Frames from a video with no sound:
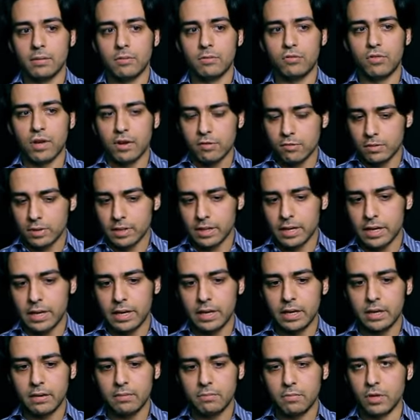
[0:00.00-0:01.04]

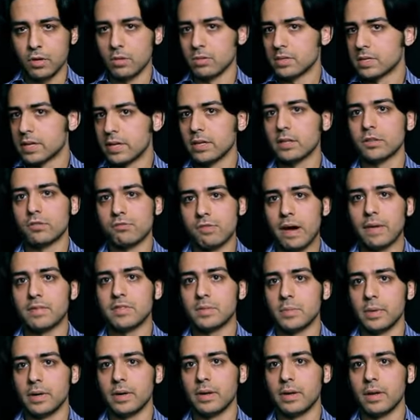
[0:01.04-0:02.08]
generally you know skilled
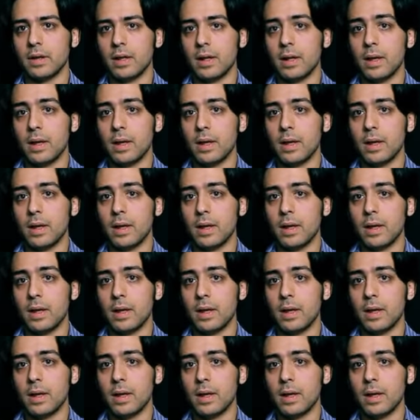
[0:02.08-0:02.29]
craftsmen,